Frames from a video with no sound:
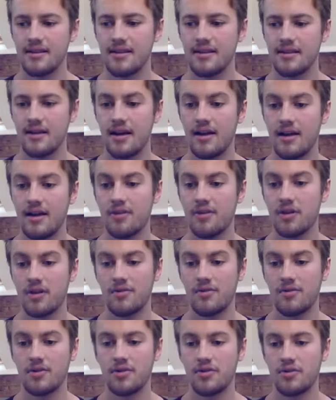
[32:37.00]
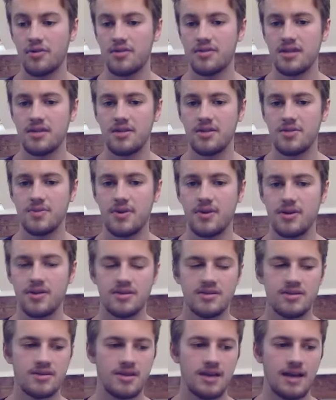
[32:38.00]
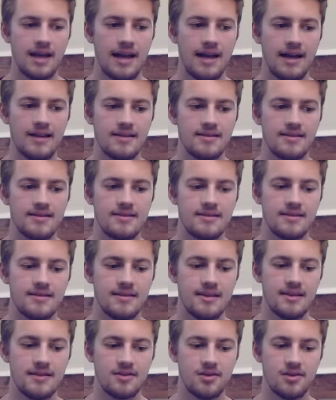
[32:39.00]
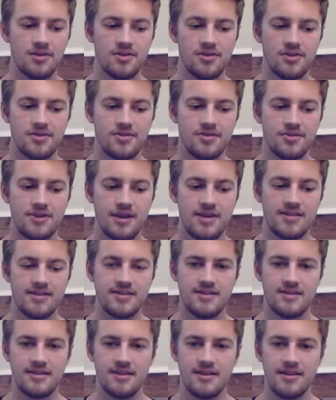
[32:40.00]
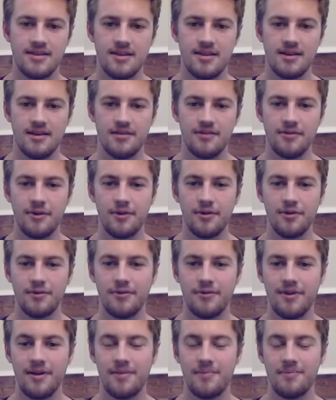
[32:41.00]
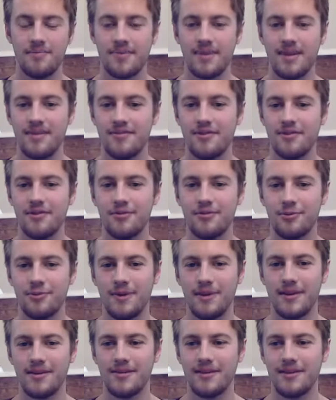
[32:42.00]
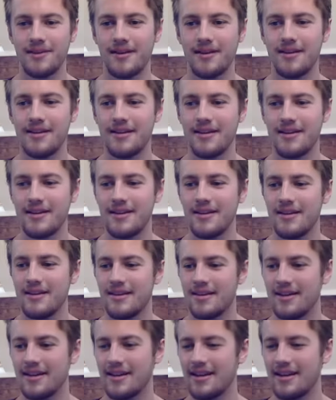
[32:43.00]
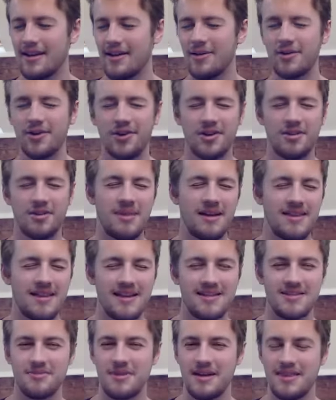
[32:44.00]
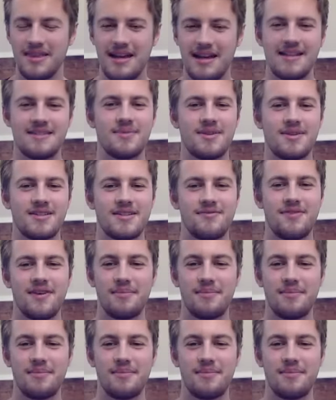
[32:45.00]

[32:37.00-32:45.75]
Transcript: I've gone through the same experience, and there's a lot of sort of stress involved with thinking like, oh God, am I this, am I that? Because if